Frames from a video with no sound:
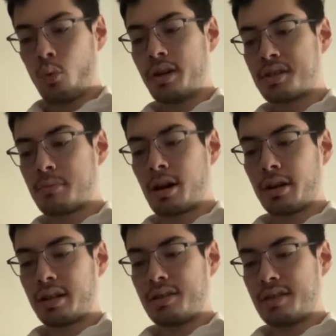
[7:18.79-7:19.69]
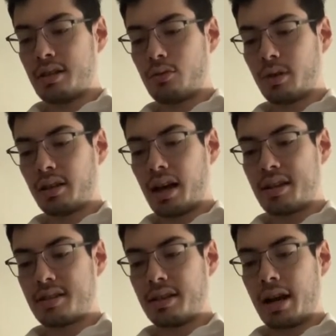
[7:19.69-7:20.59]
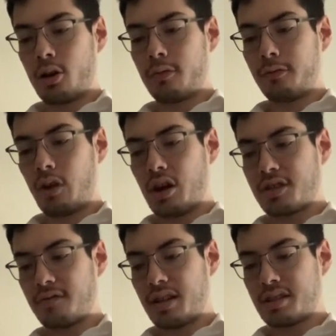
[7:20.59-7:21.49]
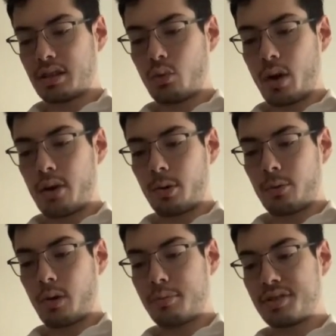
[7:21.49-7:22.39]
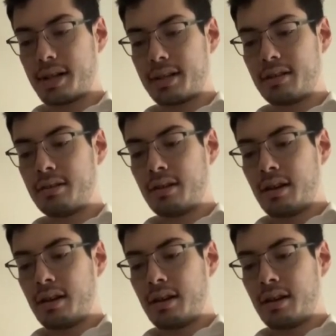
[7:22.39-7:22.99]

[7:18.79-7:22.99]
we as Americans need to realize the inherent flaws facing the way we're represented